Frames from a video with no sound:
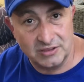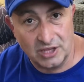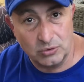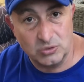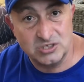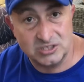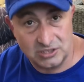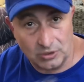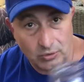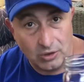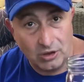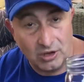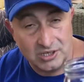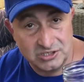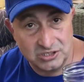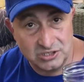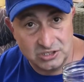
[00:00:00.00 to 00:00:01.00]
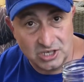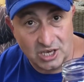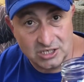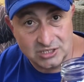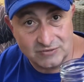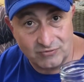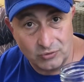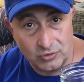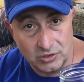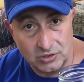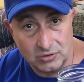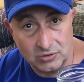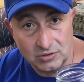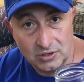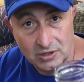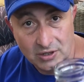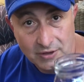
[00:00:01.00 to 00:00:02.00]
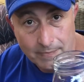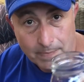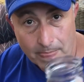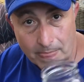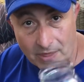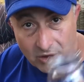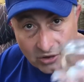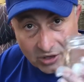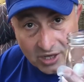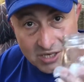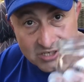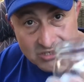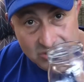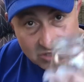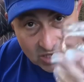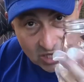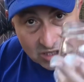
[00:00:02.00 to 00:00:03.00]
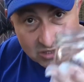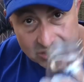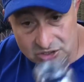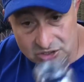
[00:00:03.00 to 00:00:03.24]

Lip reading: that'll sterilize your jars for you. Okay, so you get your